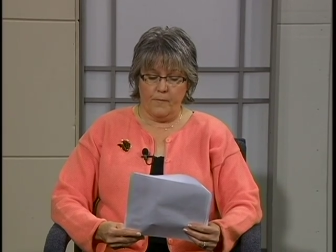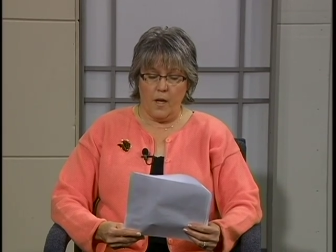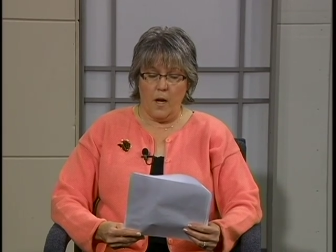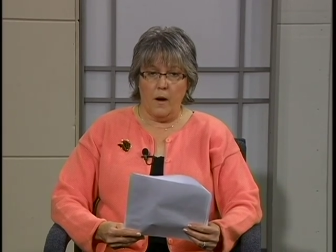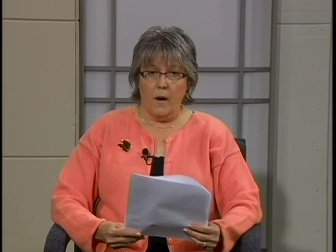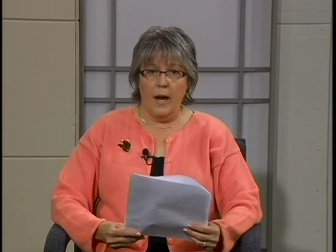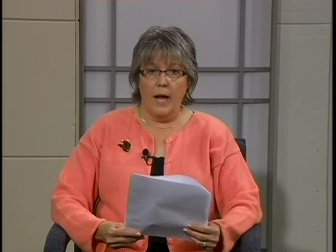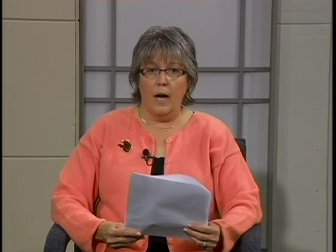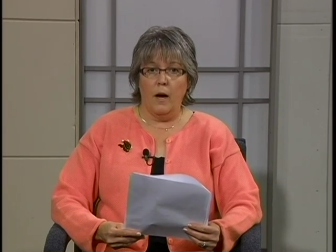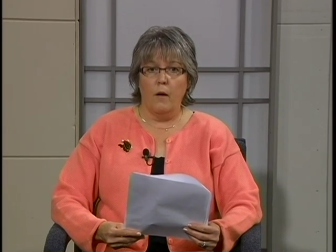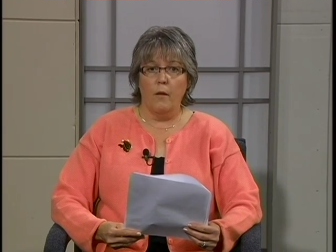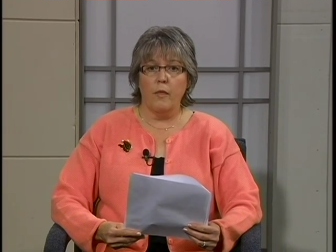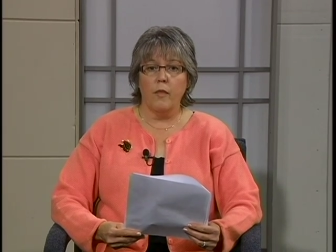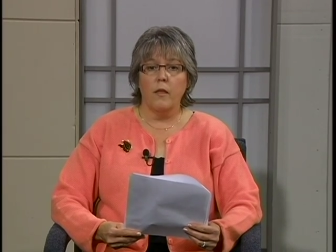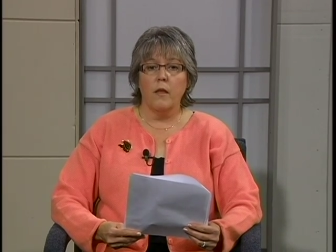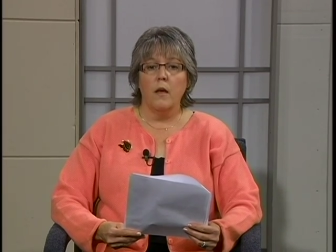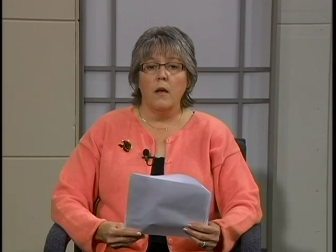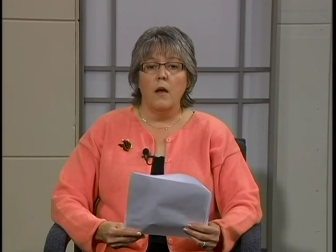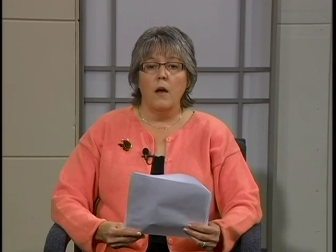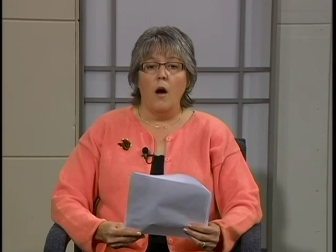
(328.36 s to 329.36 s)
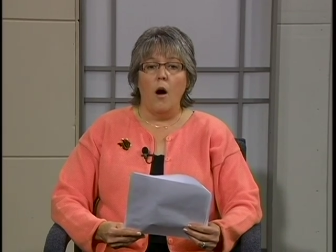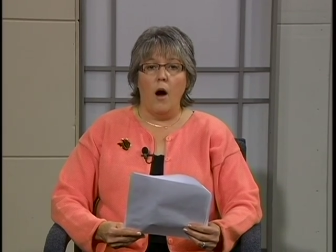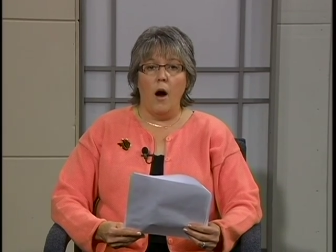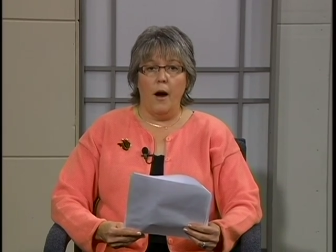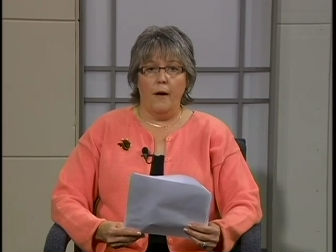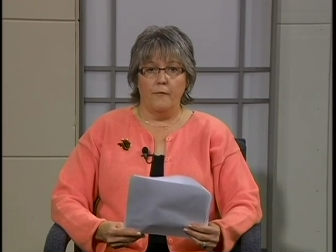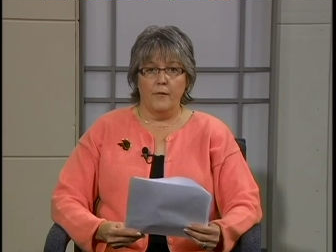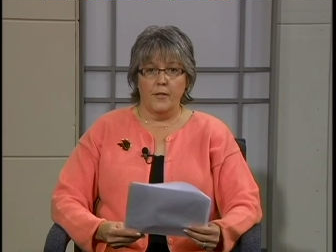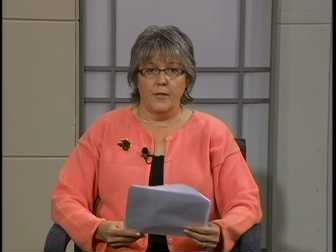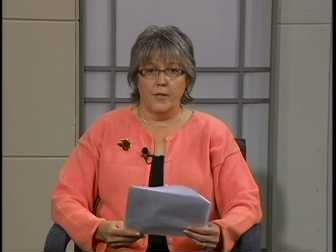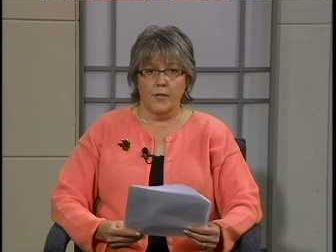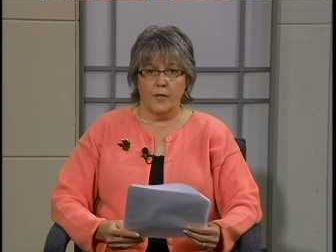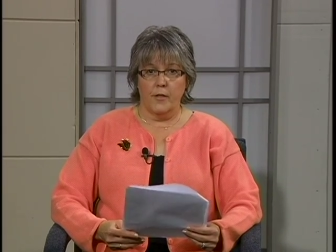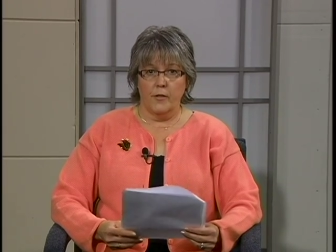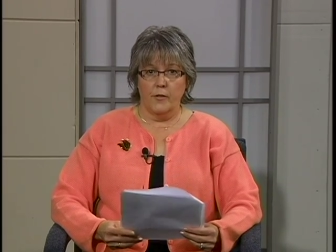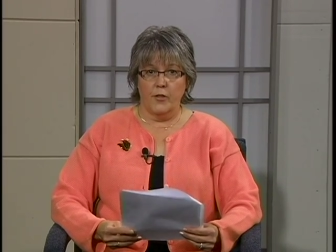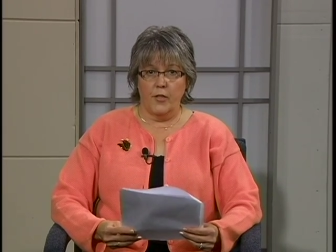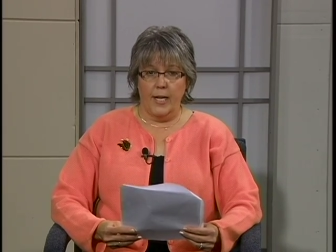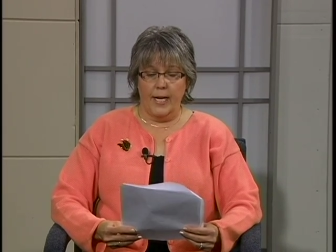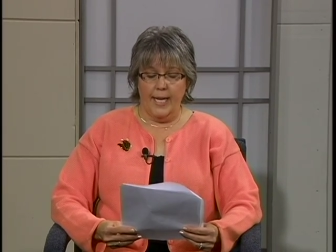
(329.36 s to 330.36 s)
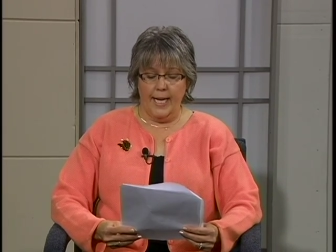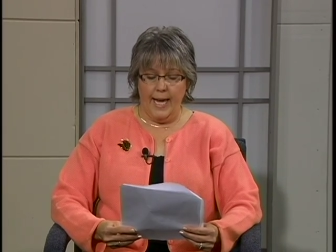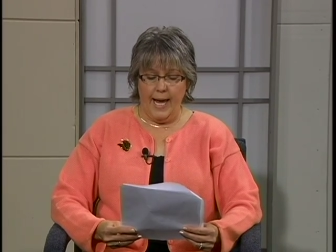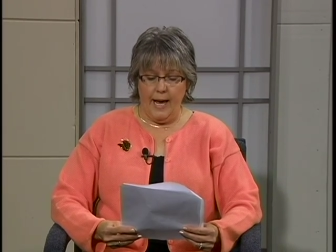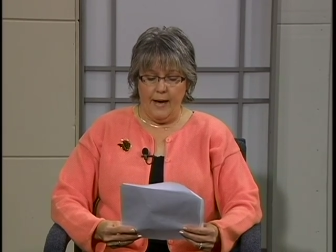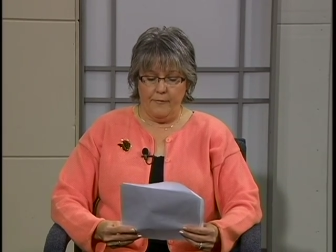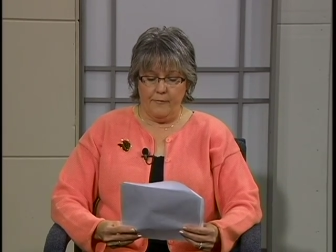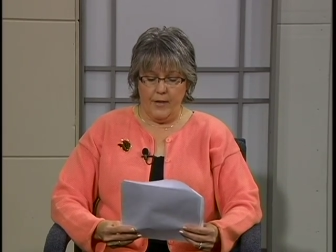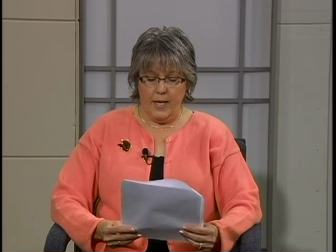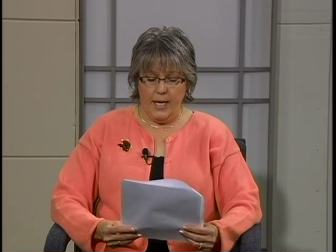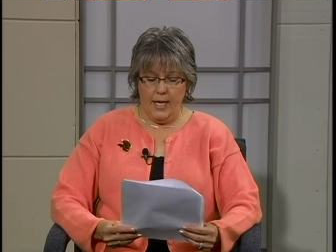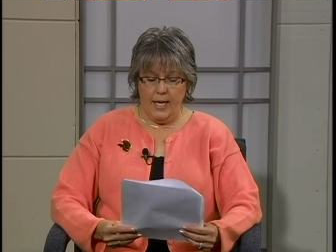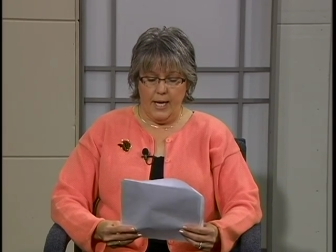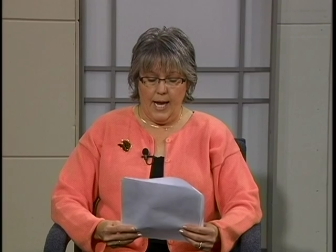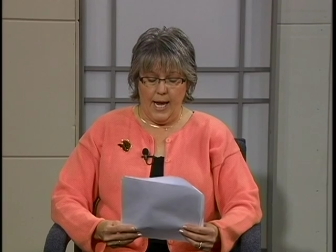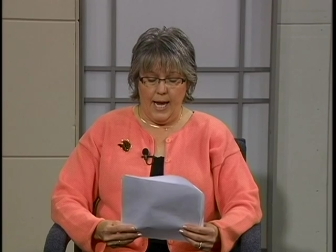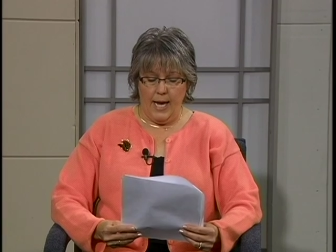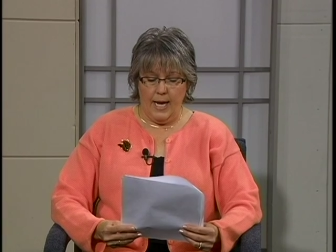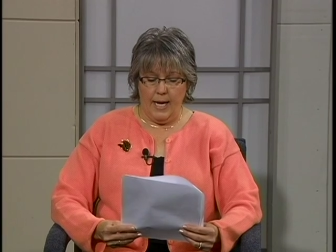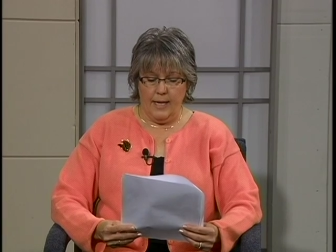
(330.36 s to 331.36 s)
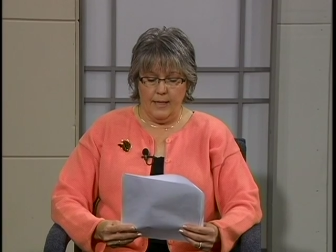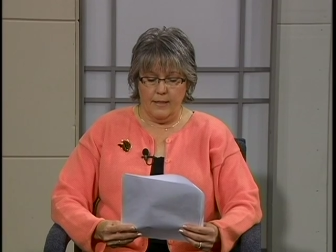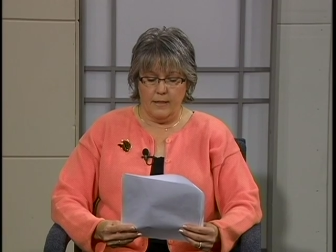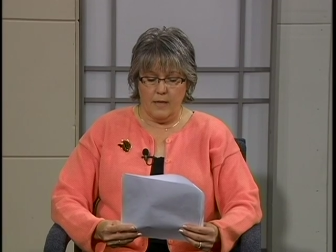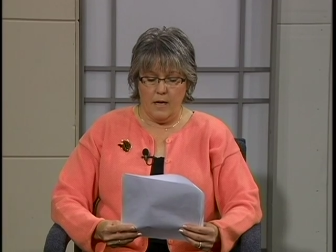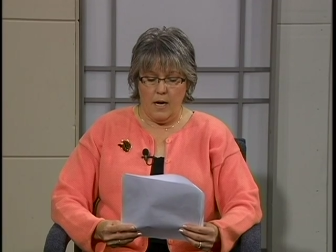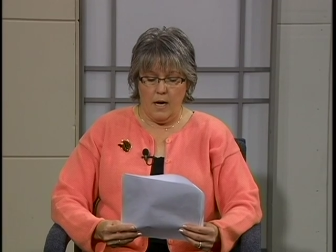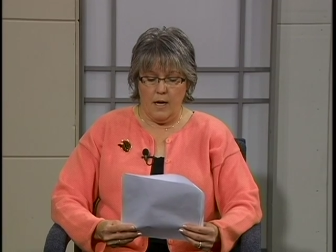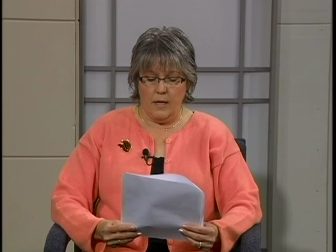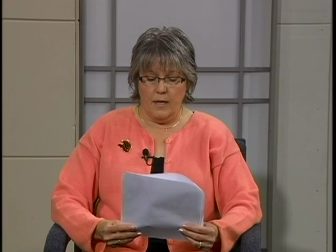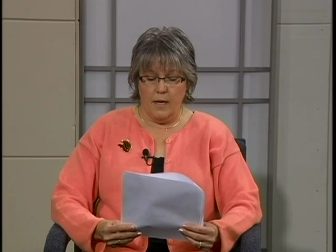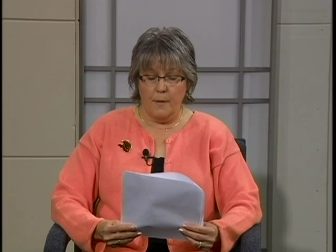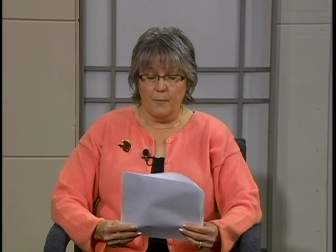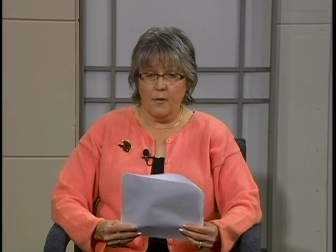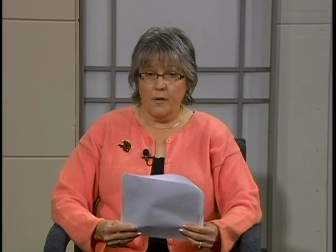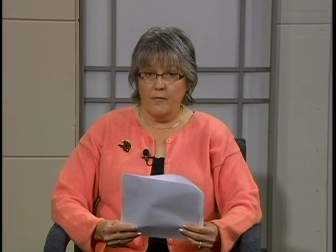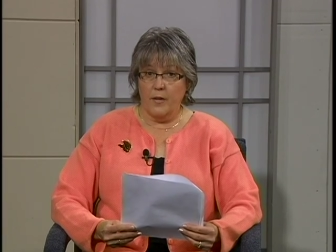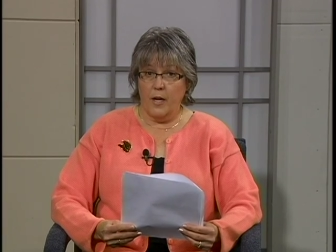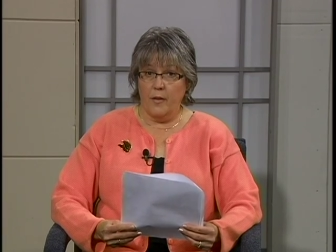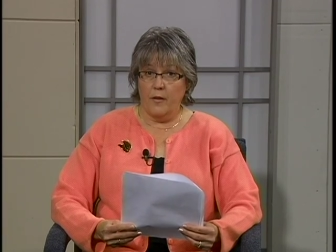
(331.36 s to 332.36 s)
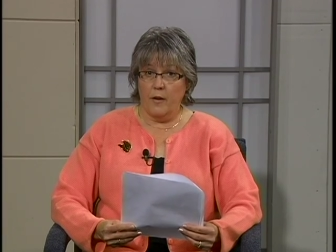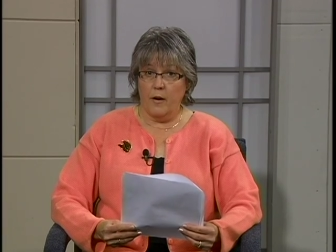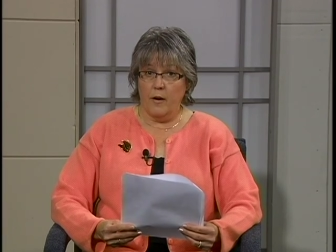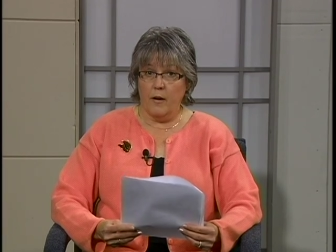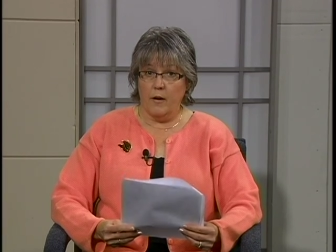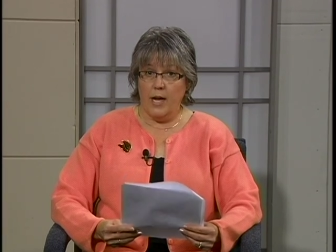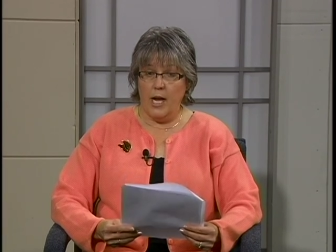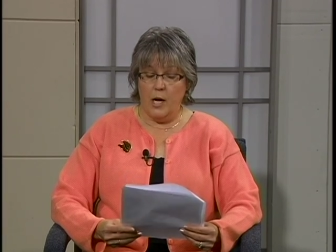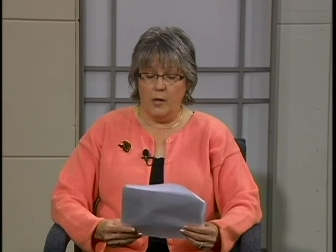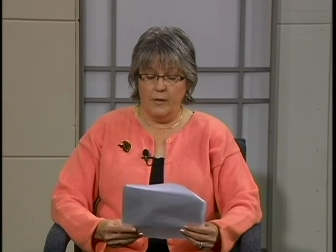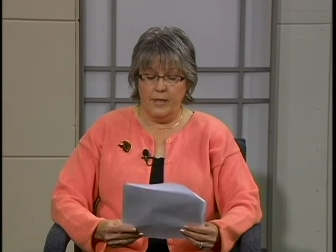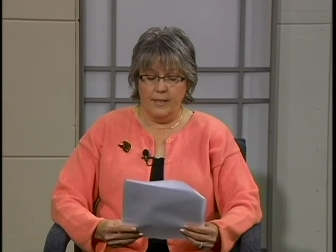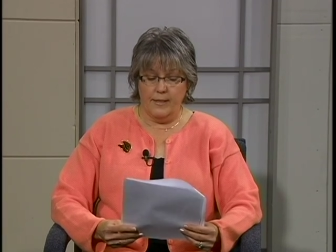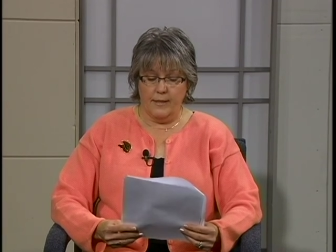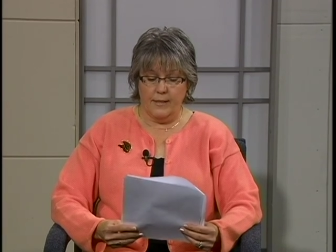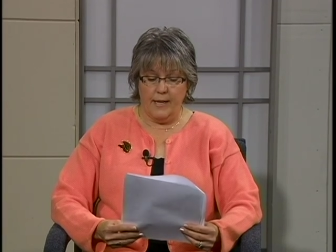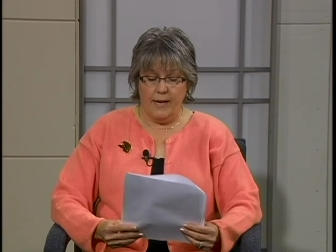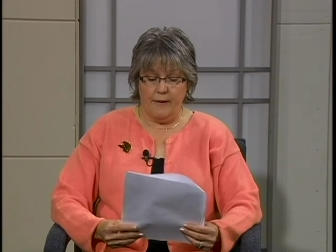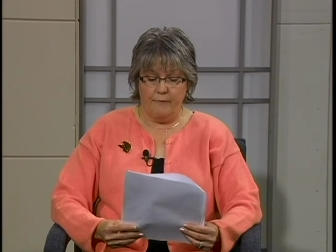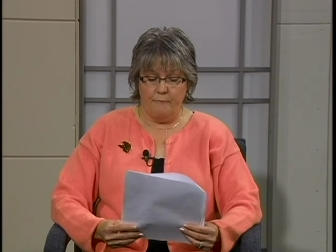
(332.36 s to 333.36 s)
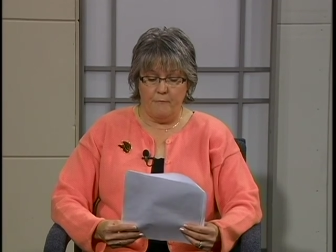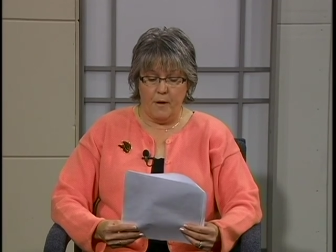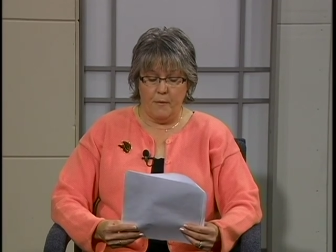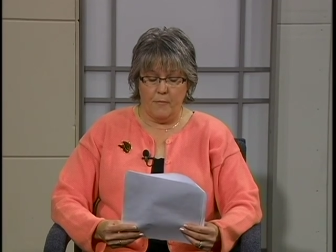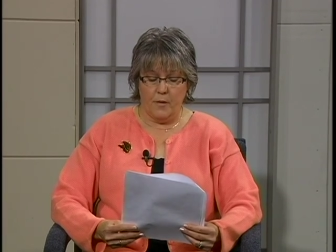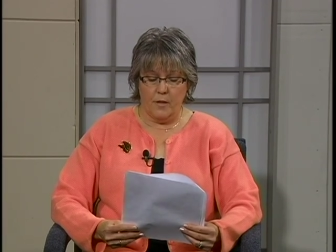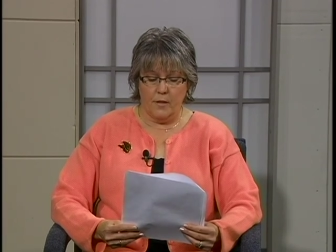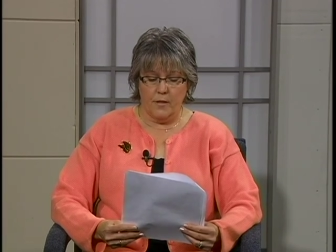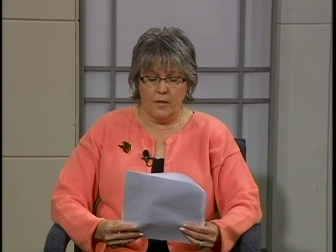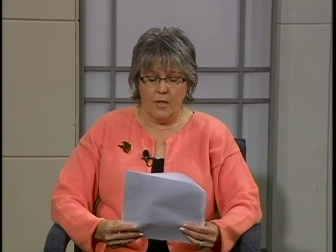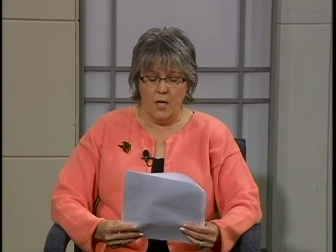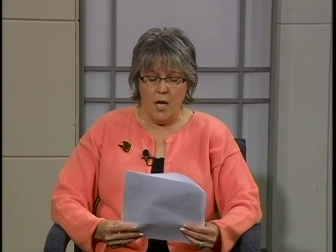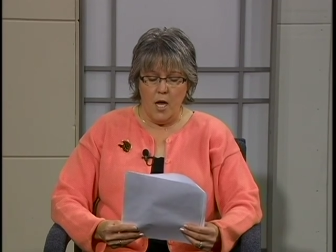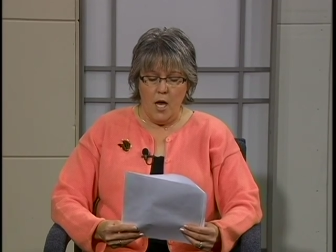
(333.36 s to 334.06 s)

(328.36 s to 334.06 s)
health officer, Jenny Gaffke, and a number of other county staff members